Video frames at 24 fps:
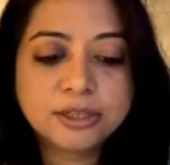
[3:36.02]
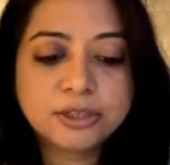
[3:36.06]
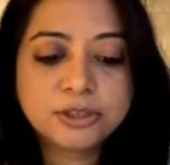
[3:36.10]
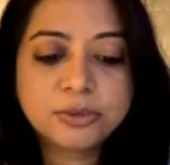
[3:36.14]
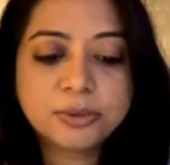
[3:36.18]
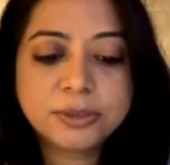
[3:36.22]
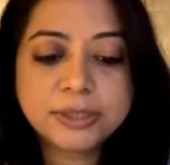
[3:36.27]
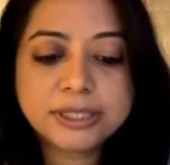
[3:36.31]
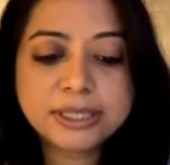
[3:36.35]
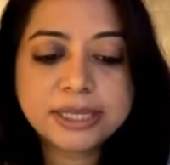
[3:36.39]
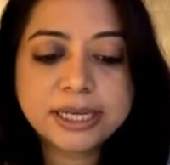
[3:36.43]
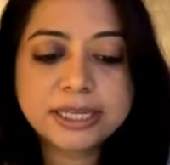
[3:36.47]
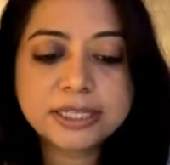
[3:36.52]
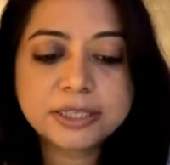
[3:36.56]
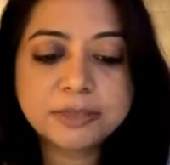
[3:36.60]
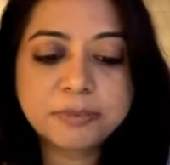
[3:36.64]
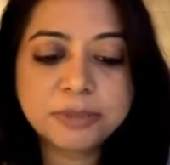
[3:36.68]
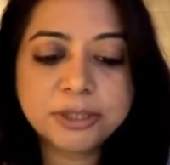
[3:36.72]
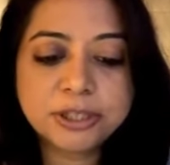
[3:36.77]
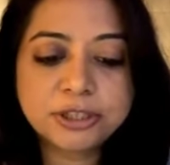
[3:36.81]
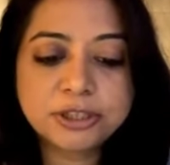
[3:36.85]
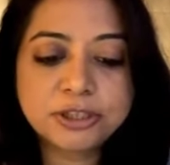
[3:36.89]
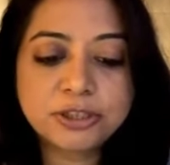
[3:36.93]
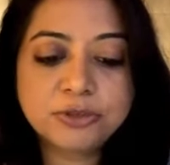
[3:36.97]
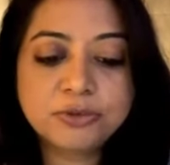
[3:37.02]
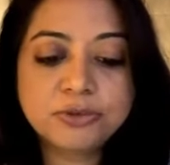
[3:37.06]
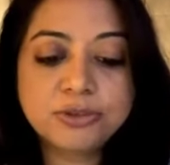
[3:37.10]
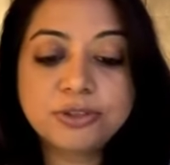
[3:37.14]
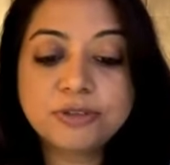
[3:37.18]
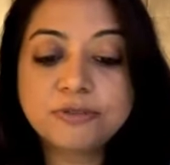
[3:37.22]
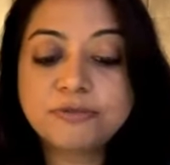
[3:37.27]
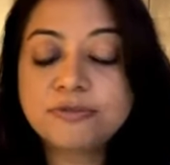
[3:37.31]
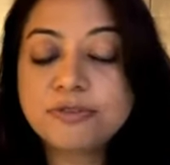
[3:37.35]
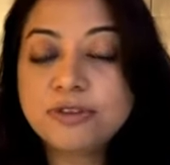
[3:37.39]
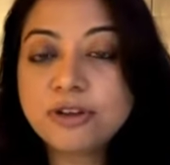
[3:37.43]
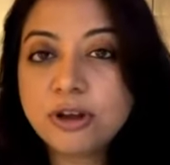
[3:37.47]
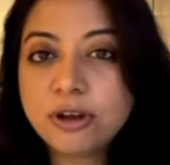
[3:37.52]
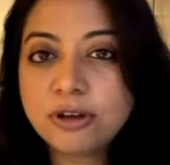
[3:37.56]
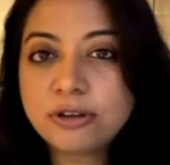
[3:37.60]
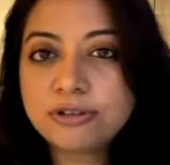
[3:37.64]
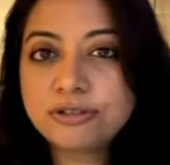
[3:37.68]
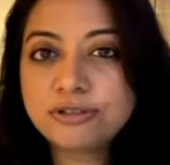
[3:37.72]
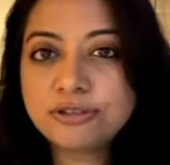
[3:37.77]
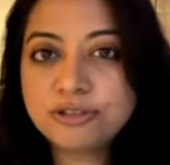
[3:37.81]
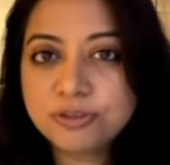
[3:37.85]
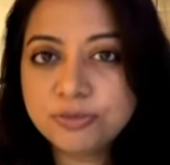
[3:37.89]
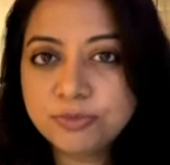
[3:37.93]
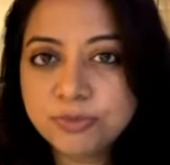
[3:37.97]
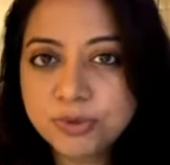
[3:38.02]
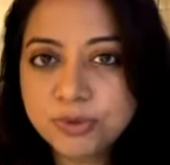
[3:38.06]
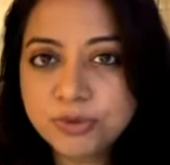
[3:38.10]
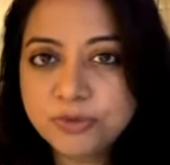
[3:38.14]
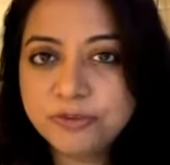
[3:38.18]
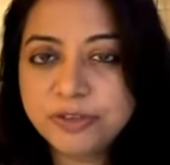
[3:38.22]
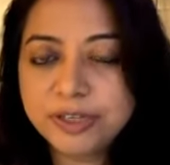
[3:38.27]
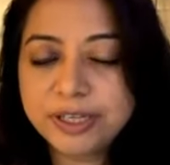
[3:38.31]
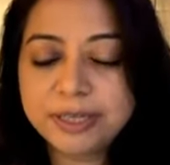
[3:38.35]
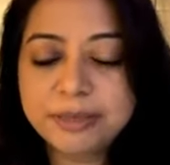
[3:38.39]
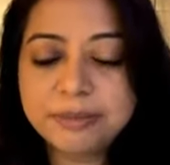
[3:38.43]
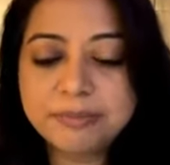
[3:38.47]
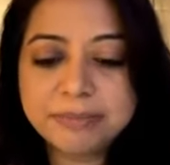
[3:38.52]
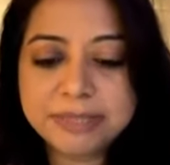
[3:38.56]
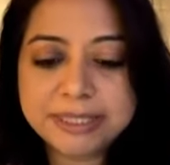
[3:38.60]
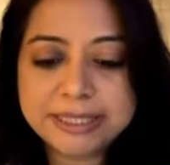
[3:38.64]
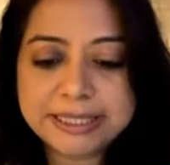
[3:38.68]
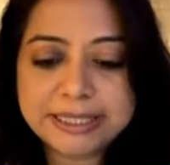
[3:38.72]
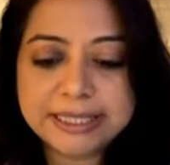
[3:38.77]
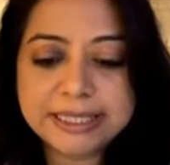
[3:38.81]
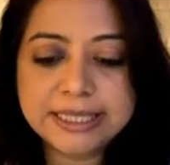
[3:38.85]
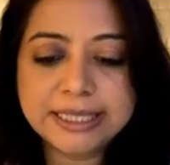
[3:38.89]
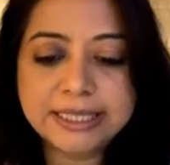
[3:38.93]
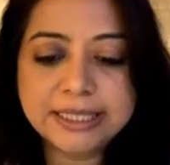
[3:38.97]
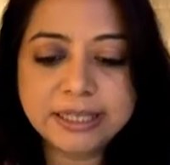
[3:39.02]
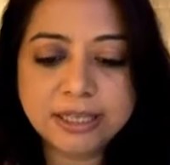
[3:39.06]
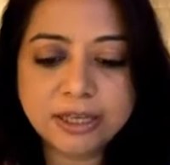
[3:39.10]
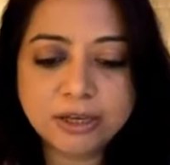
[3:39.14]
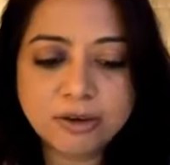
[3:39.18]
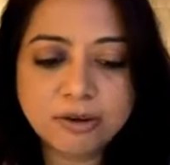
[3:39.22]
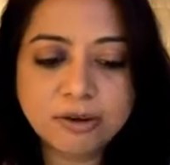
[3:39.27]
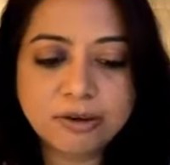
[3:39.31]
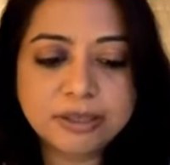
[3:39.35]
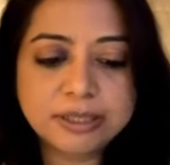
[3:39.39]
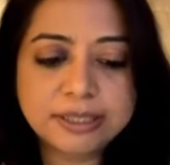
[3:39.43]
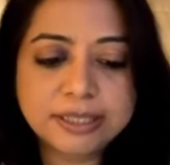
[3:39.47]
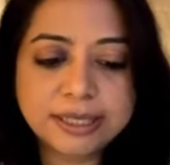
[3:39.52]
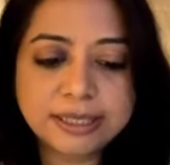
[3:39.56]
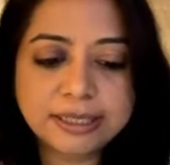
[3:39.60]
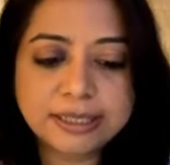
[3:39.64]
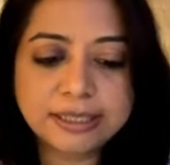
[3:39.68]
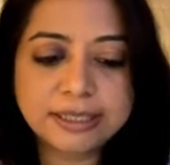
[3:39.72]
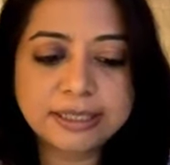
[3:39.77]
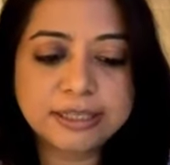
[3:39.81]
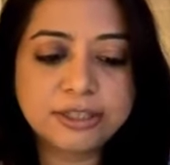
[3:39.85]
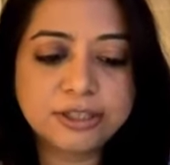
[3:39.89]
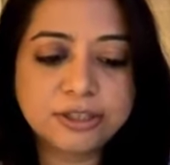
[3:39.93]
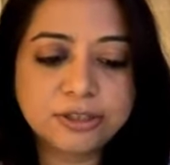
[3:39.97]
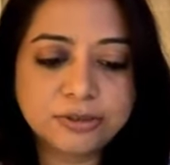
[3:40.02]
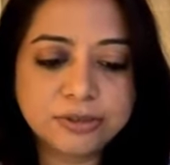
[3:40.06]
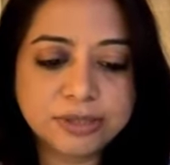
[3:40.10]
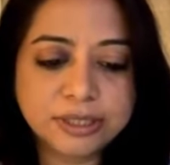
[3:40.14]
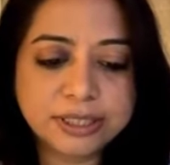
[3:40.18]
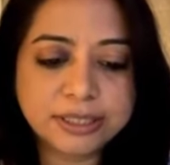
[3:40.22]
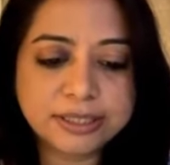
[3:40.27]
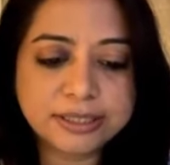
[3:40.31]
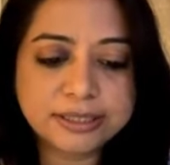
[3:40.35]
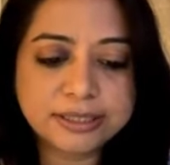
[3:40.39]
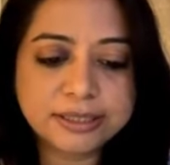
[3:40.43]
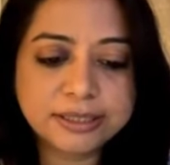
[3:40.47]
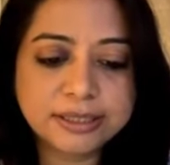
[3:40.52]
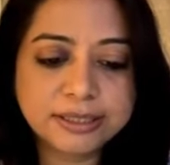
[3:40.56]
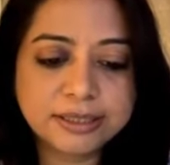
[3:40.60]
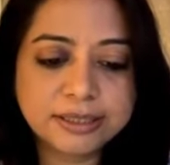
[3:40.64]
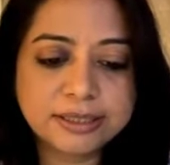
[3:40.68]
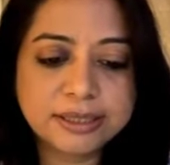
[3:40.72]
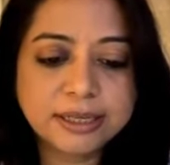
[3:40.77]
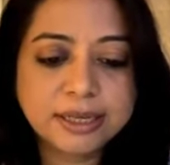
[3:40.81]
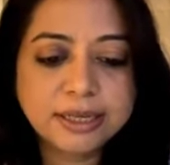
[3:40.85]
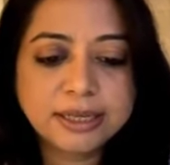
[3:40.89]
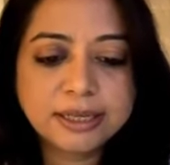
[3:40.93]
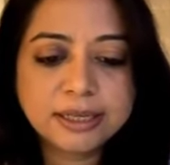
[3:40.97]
Twitter has been accused of not removing misleading content linked to the incident.